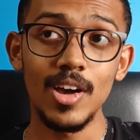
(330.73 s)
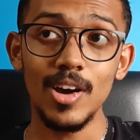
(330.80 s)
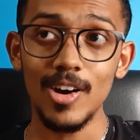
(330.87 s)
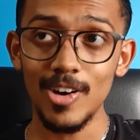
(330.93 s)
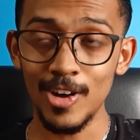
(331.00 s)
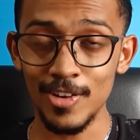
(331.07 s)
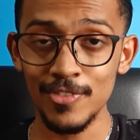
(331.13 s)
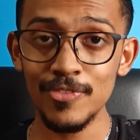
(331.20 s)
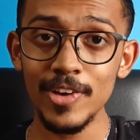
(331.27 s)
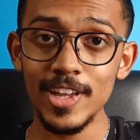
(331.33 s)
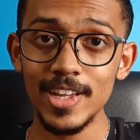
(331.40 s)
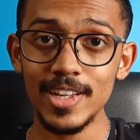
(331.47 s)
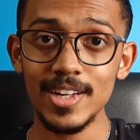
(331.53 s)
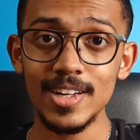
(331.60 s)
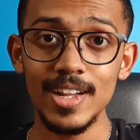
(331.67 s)
on
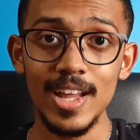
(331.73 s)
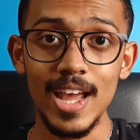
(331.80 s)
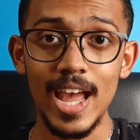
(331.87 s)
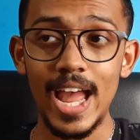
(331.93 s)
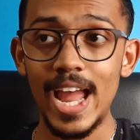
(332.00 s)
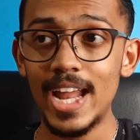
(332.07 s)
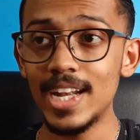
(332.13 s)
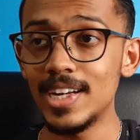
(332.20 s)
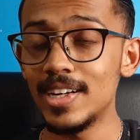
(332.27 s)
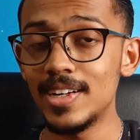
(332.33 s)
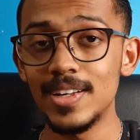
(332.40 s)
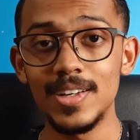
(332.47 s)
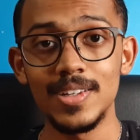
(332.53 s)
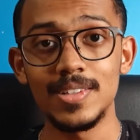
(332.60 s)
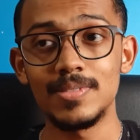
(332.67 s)
fire and
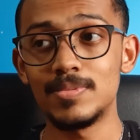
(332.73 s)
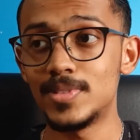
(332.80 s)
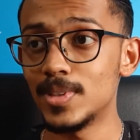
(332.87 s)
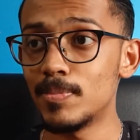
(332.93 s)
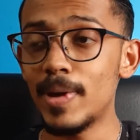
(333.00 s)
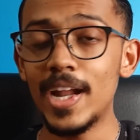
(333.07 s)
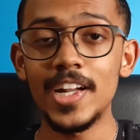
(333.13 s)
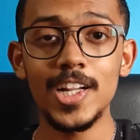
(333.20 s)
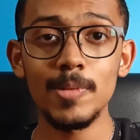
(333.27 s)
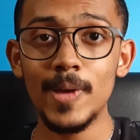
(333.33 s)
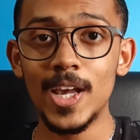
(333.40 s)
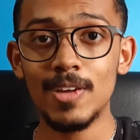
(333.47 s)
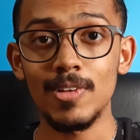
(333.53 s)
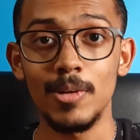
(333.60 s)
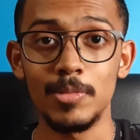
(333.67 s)
the battery
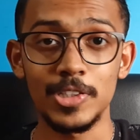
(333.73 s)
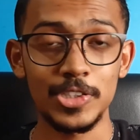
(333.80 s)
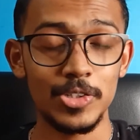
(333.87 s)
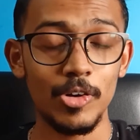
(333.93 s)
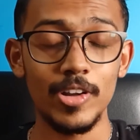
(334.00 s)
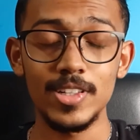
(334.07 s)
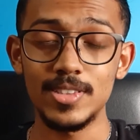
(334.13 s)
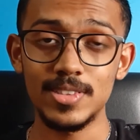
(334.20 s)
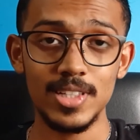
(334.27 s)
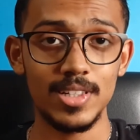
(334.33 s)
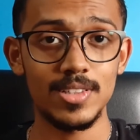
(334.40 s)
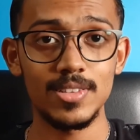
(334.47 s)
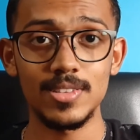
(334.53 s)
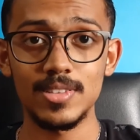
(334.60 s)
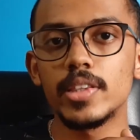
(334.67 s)
pack will be destroyed in
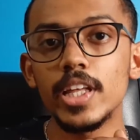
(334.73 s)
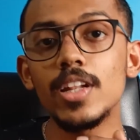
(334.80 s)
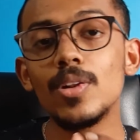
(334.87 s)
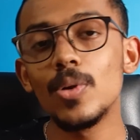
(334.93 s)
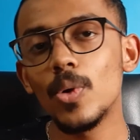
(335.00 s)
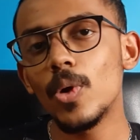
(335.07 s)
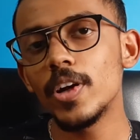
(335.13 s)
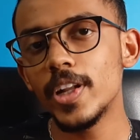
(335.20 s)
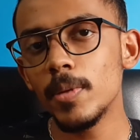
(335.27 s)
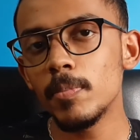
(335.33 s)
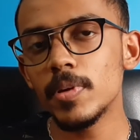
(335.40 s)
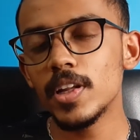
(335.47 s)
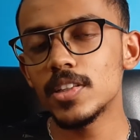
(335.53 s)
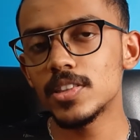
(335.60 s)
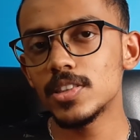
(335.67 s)
seconds. Then lower
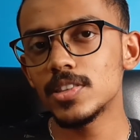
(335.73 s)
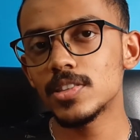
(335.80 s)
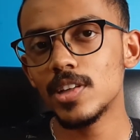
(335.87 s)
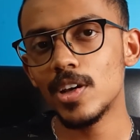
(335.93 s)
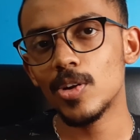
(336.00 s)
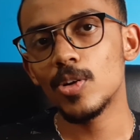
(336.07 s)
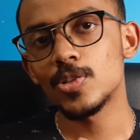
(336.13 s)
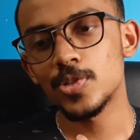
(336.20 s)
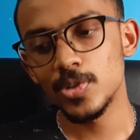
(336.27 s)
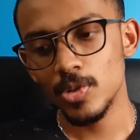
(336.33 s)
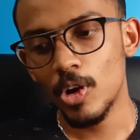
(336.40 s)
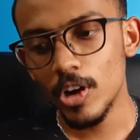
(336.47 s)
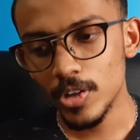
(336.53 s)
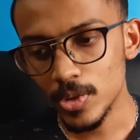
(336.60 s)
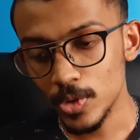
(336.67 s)
temperatures are also
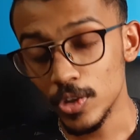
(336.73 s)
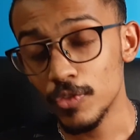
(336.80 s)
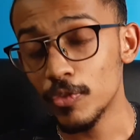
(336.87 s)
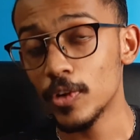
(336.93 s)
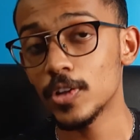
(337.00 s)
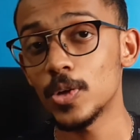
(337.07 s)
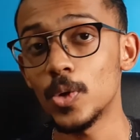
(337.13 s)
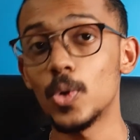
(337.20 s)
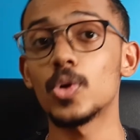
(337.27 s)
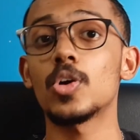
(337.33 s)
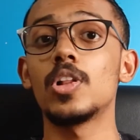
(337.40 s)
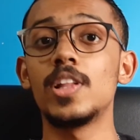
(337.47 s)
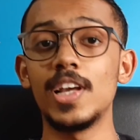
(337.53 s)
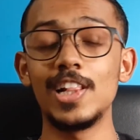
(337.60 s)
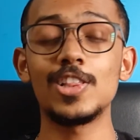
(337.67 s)
not good for the
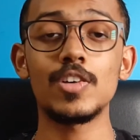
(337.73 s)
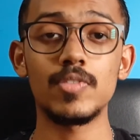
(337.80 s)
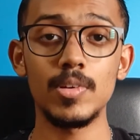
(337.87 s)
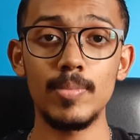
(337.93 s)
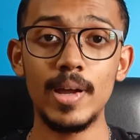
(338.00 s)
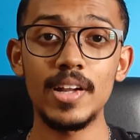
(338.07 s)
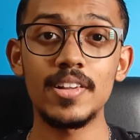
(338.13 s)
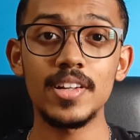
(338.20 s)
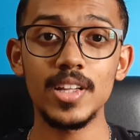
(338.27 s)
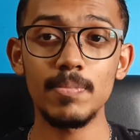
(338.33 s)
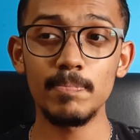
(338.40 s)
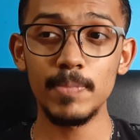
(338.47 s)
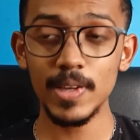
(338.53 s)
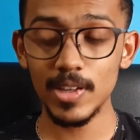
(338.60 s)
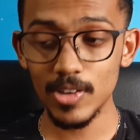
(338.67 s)
overall health of the battery,
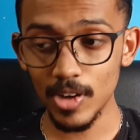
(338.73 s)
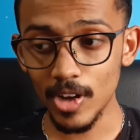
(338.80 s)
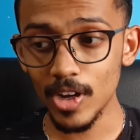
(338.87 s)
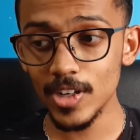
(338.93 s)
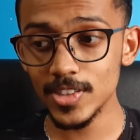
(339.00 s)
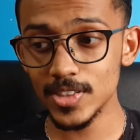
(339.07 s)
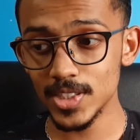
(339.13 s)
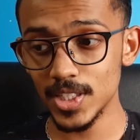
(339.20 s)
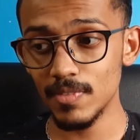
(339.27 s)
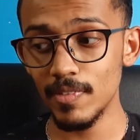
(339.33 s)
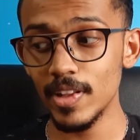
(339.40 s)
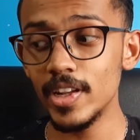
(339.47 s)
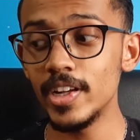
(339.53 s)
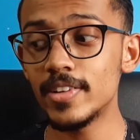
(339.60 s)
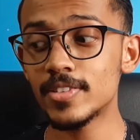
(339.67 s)
because
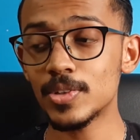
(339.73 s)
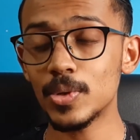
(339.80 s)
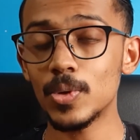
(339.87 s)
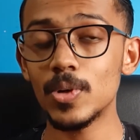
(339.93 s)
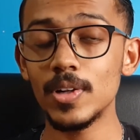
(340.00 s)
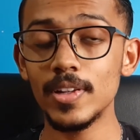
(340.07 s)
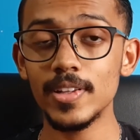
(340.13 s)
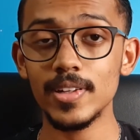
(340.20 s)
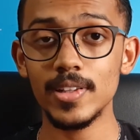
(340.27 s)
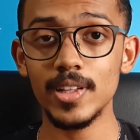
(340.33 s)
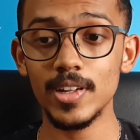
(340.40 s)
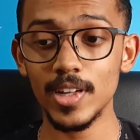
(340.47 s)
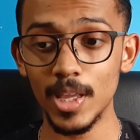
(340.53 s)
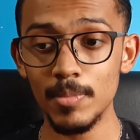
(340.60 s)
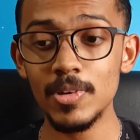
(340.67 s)
when it's cold,
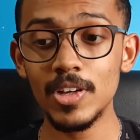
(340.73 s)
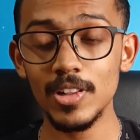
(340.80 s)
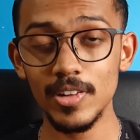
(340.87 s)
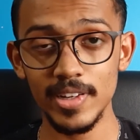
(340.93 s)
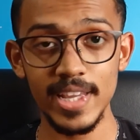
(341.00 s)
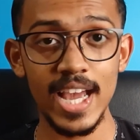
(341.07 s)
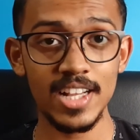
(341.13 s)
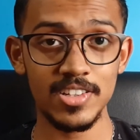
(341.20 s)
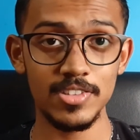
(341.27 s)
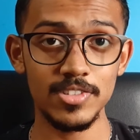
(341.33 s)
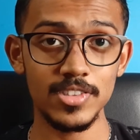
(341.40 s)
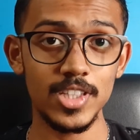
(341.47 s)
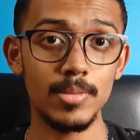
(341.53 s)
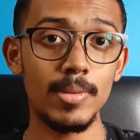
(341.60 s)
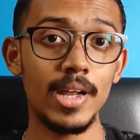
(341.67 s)
the chemical reactions
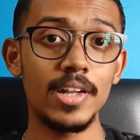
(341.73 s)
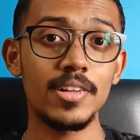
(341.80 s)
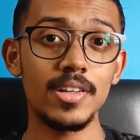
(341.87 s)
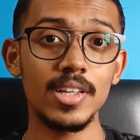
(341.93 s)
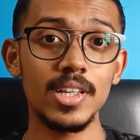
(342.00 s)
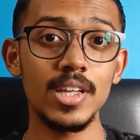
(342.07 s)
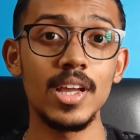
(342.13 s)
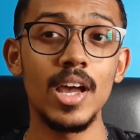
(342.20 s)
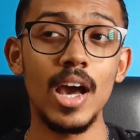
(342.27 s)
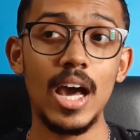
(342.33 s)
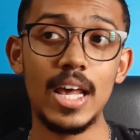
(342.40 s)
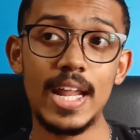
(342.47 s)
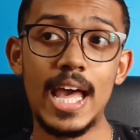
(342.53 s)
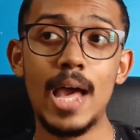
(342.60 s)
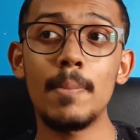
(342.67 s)
in the battery
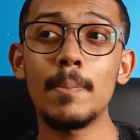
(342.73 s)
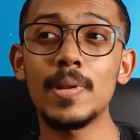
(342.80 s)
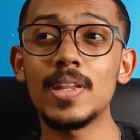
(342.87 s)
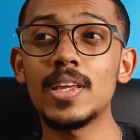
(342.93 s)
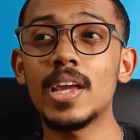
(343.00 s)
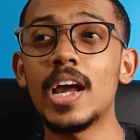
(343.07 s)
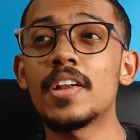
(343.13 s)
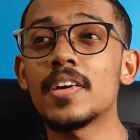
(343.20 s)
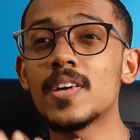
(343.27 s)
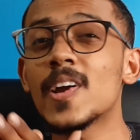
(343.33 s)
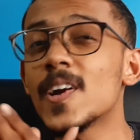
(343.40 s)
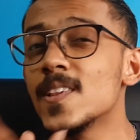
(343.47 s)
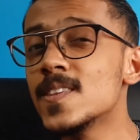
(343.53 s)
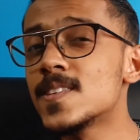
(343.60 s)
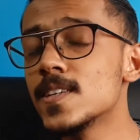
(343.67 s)
are happening at a
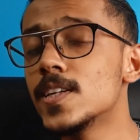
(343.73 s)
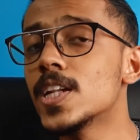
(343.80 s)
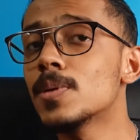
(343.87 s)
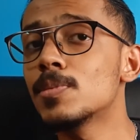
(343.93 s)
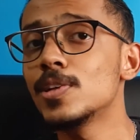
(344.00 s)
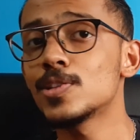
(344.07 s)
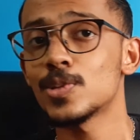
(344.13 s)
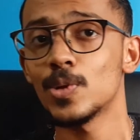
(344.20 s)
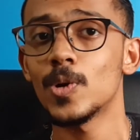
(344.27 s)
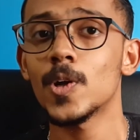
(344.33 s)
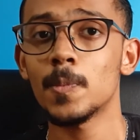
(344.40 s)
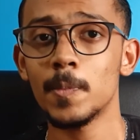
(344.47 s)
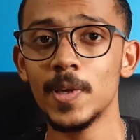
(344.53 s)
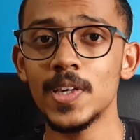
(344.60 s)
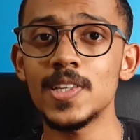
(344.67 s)
considerably slower
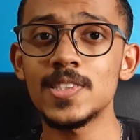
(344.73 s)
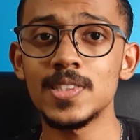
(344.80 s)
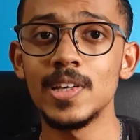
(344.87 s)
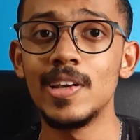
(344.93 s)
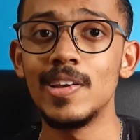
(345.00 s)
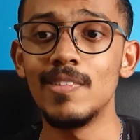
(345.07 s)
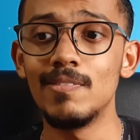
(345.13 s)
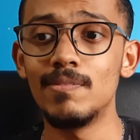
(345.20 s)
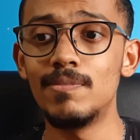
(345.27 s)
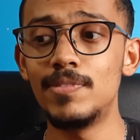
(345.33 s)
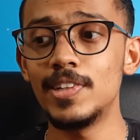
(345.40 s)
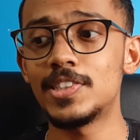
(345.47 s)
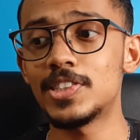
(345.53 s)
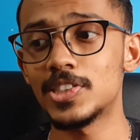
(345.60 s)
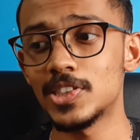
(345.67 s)
pace, which